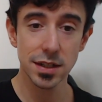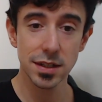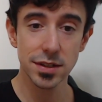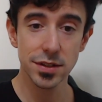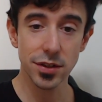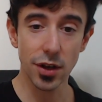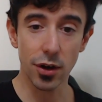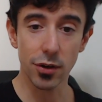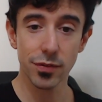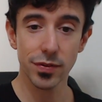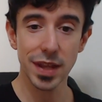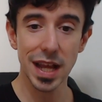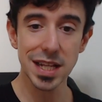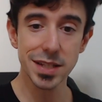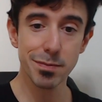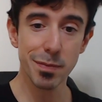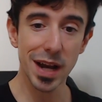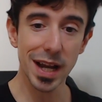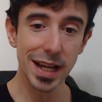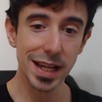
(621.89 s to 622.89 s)
So
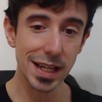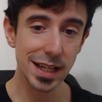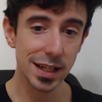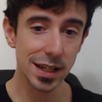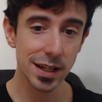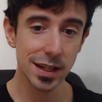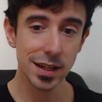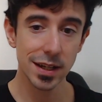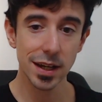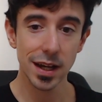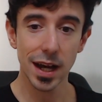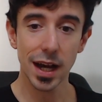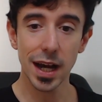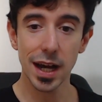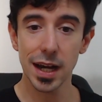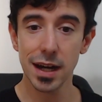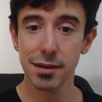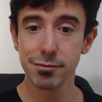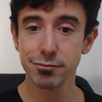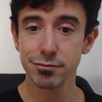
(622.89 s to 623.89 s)
that's my
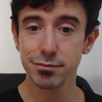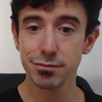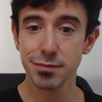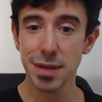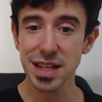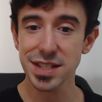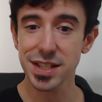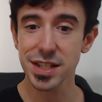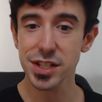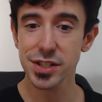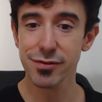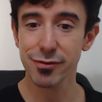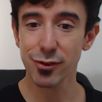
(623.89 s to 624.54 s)
message